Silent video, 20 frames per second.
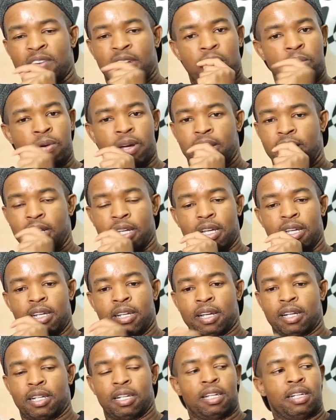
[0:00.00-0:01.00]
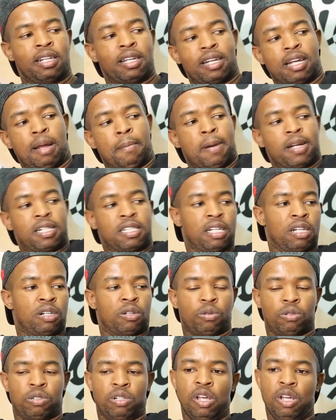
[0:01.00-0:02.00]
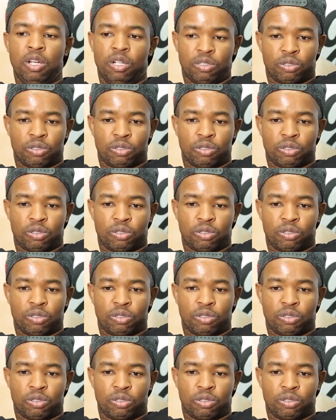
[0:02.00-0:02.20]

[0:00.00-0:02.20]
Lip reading: very well in that number 10 role.